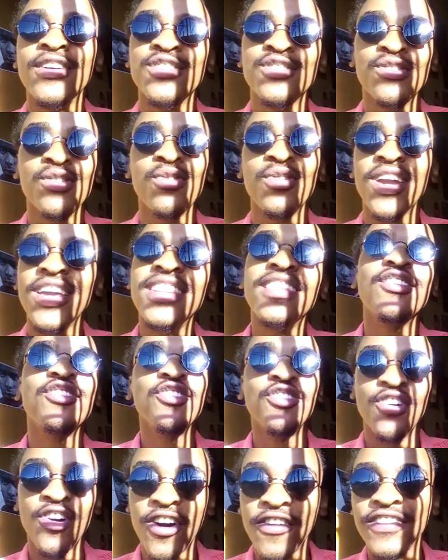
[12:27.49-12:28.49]
So in the
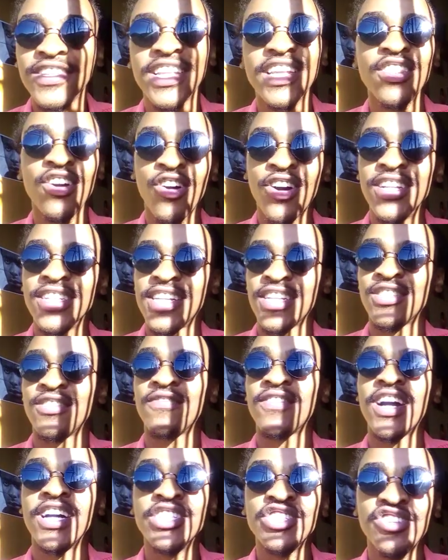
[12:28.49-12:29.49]
obviously in the context
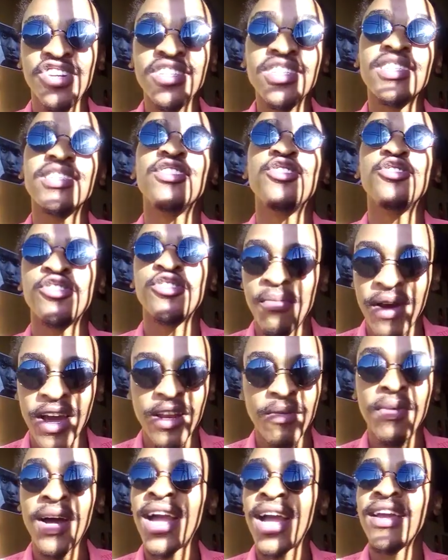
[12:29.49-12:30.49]
of countries, it's
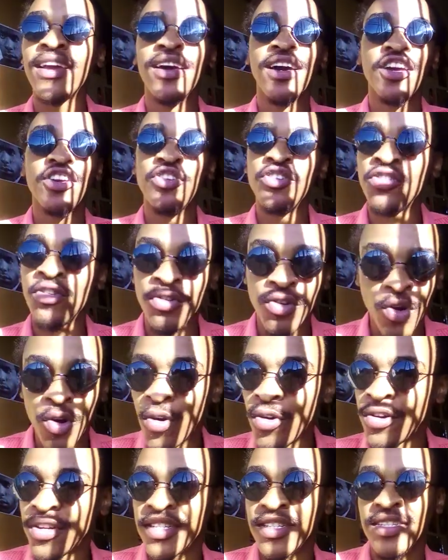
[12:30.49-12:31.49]
determined by
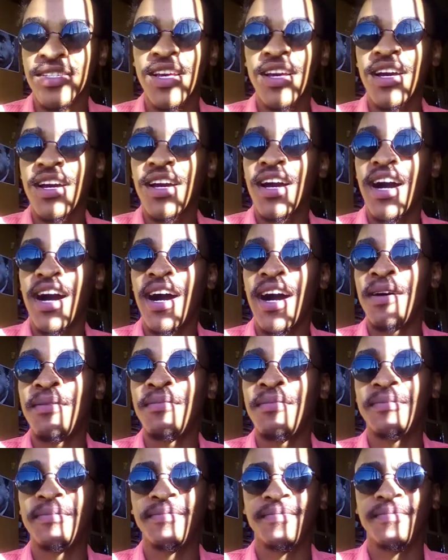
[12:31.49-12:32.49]
laws,
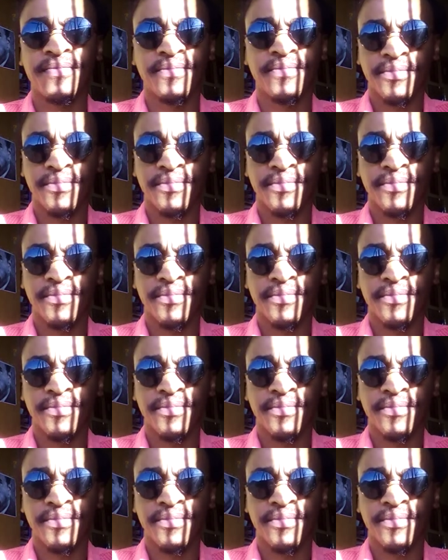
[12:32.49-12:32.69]
um,